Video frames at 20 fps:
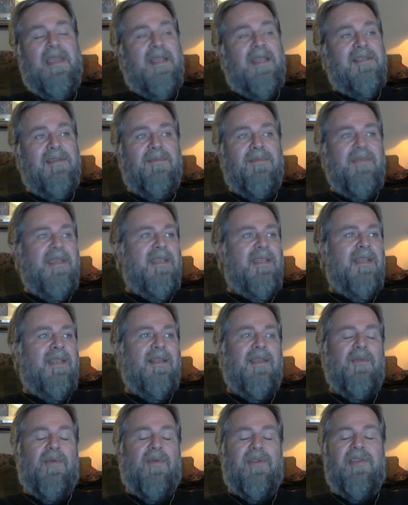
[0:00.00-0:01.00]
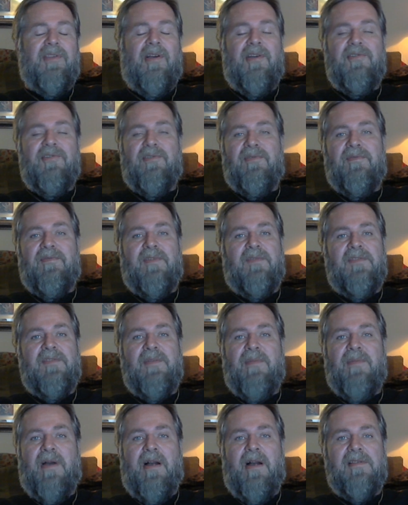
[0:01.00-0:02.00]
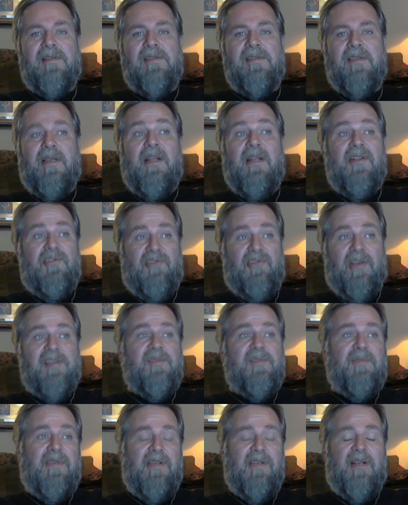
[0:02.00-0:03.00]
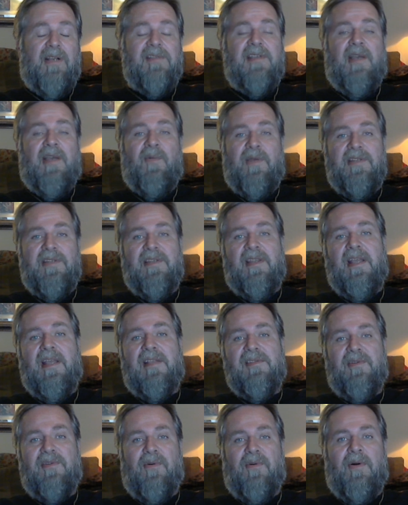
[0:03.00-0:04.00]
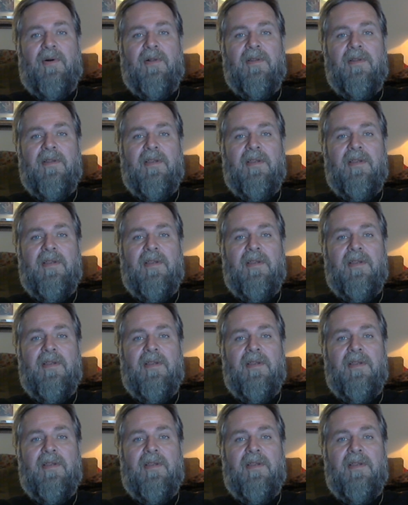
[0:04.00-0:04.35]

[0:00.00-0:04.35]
immediately worth $150 just because I went to that school.